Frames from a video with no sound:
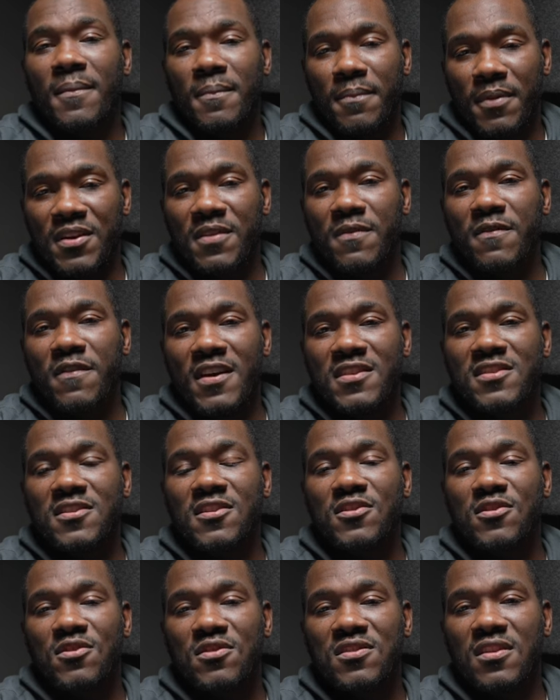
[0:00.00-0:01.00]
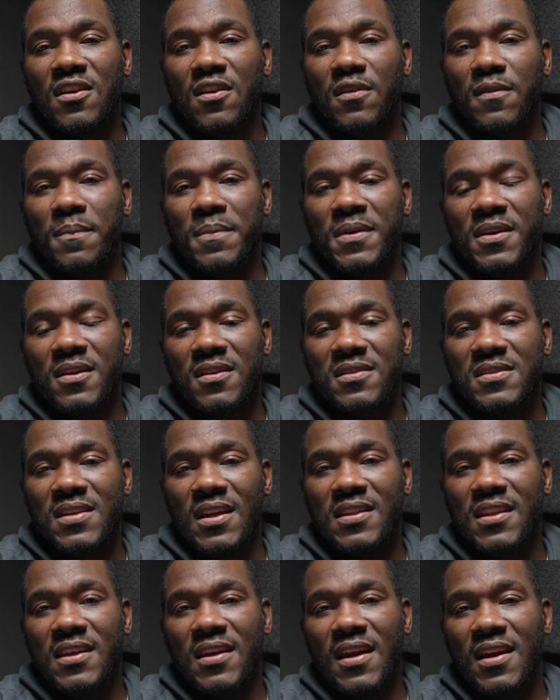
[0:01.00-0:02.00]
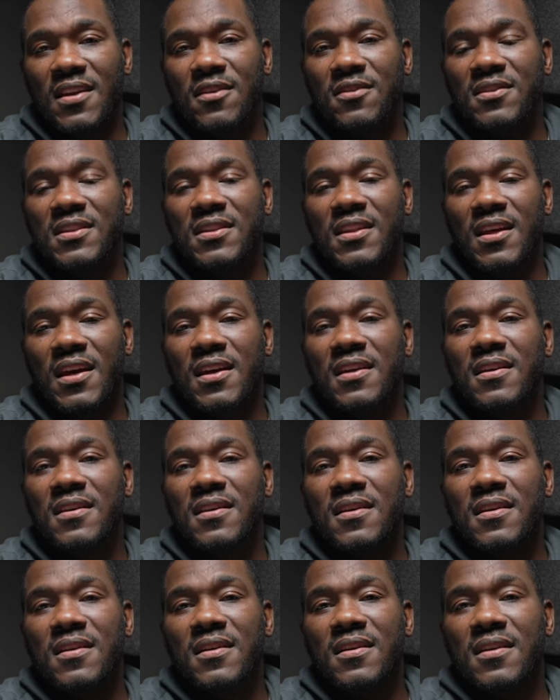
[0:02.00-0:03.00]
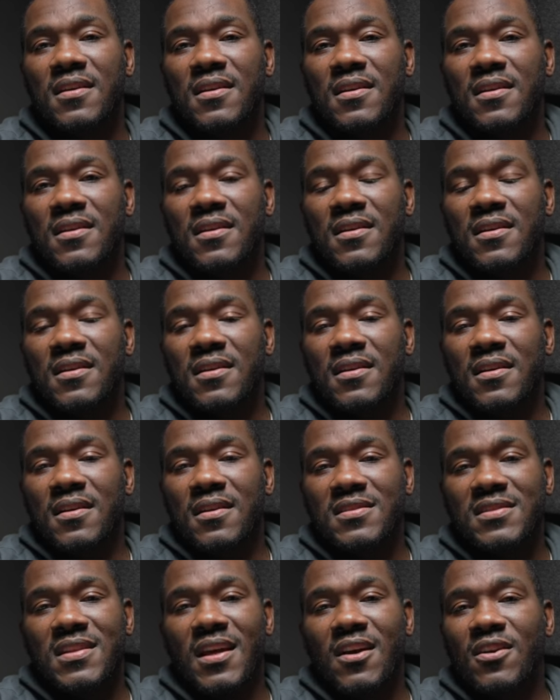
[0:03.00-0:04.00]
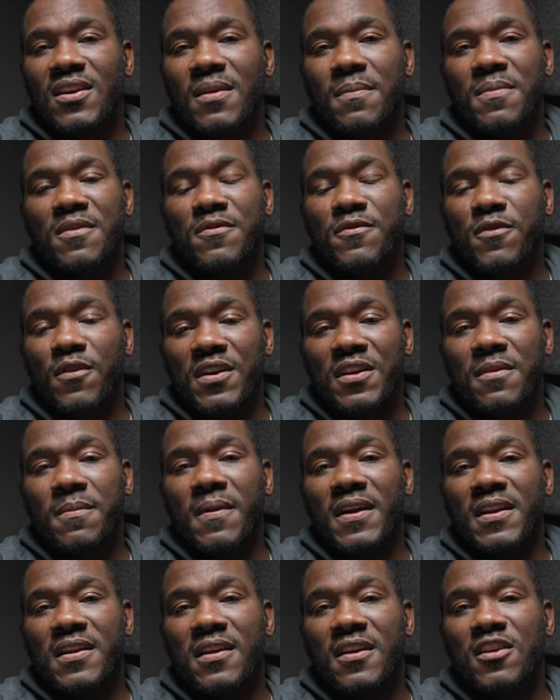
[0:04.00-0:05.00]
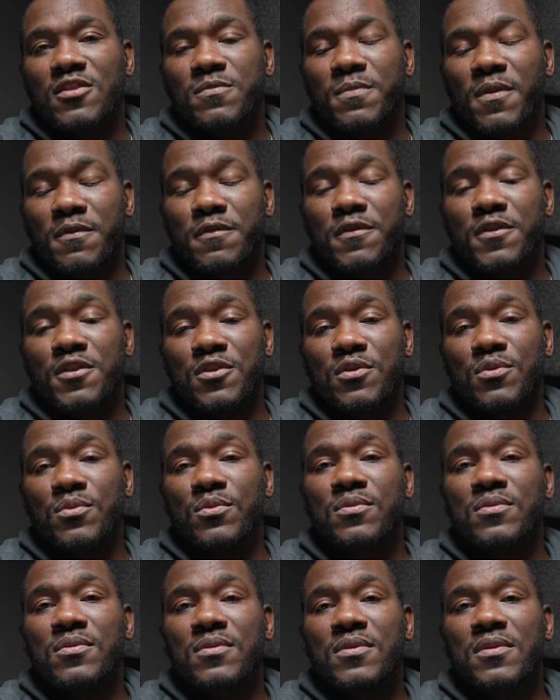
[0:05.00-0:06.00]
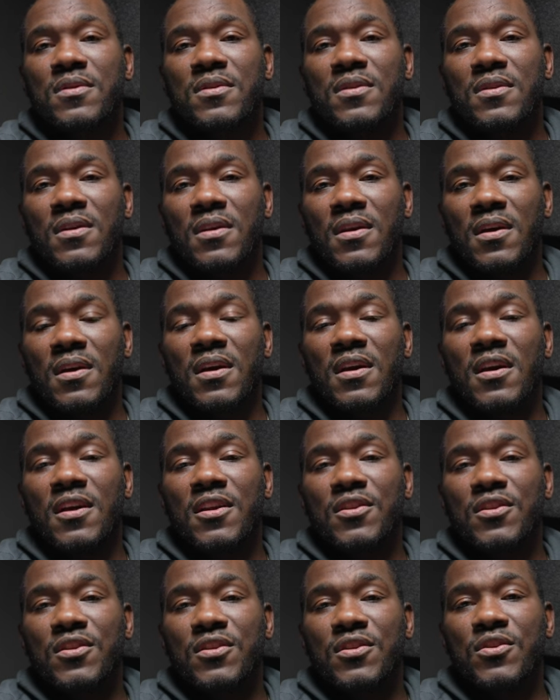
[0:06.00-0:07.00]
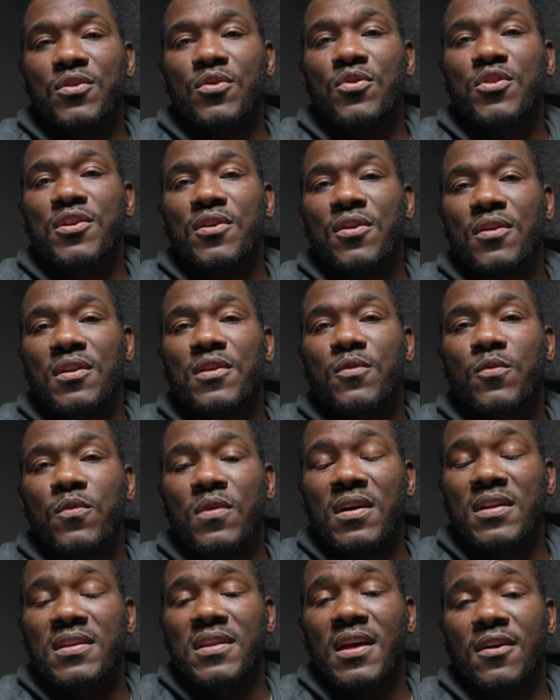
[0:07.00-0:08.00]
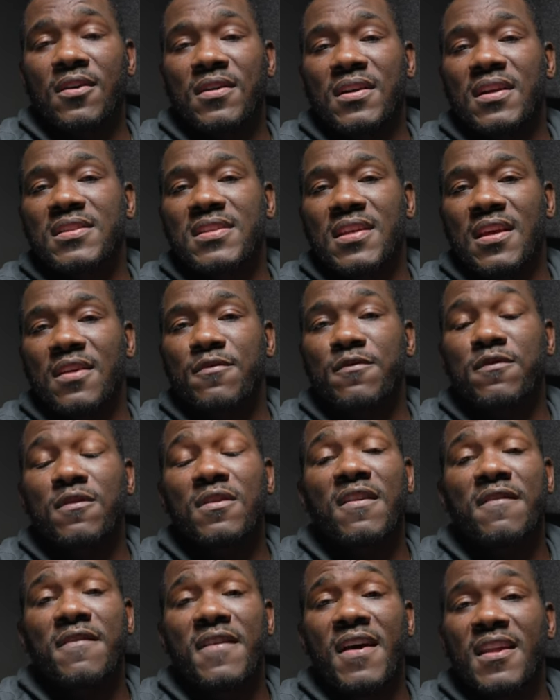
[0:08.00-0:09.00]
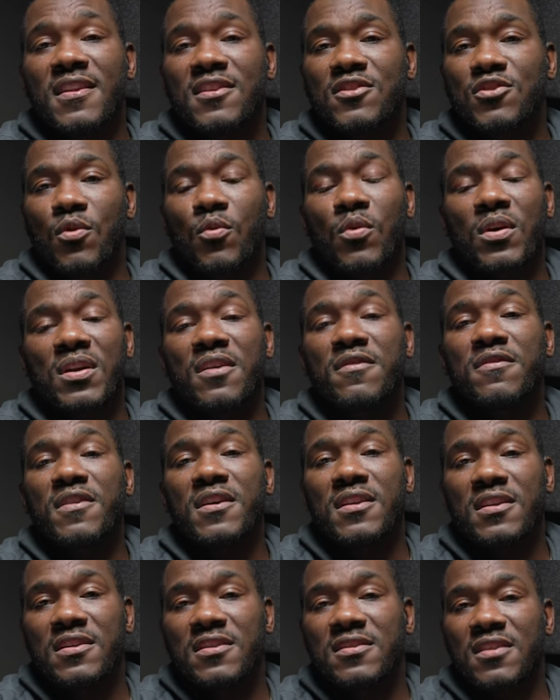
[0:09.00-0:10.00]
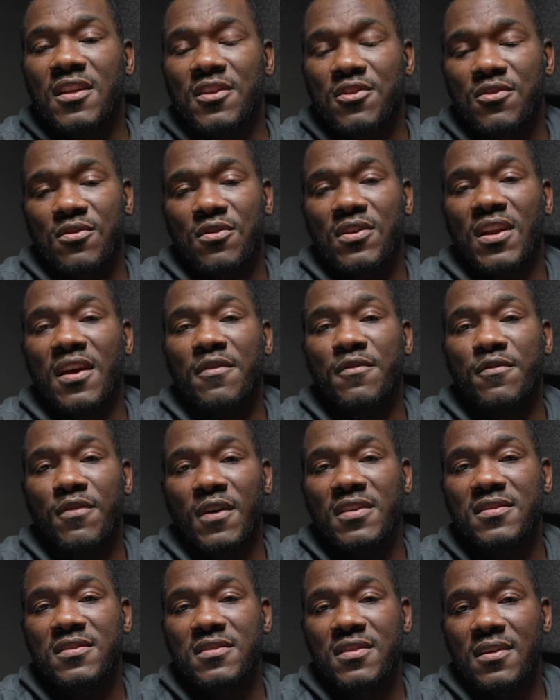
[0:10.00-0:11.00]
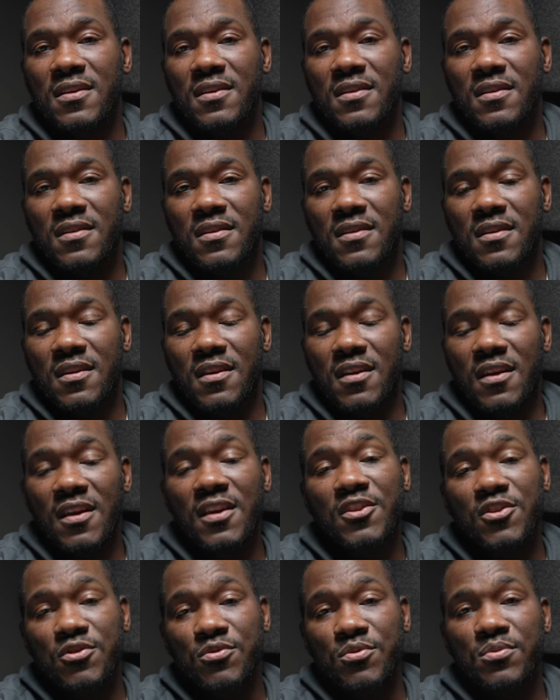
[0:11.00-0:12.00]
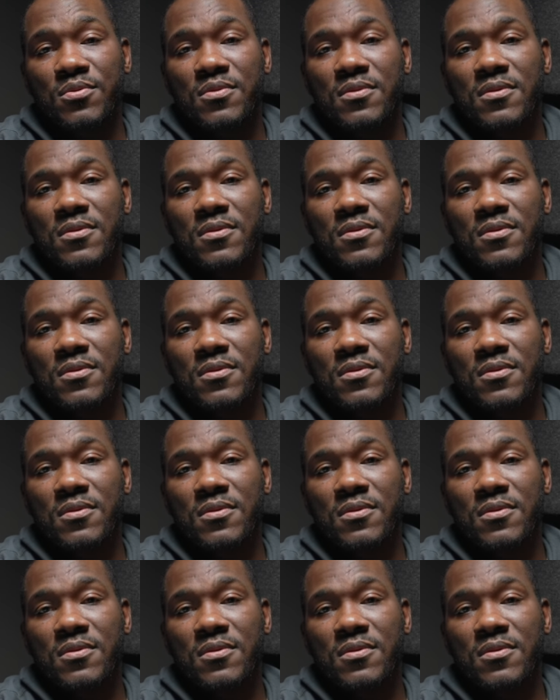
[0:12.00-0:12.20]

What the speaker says: But invest in yourself, because at the end of the day, it's not going to be for anybody else but for you. And you're the only one that's going to take full advantage of whatever it is that you're going to invest in you.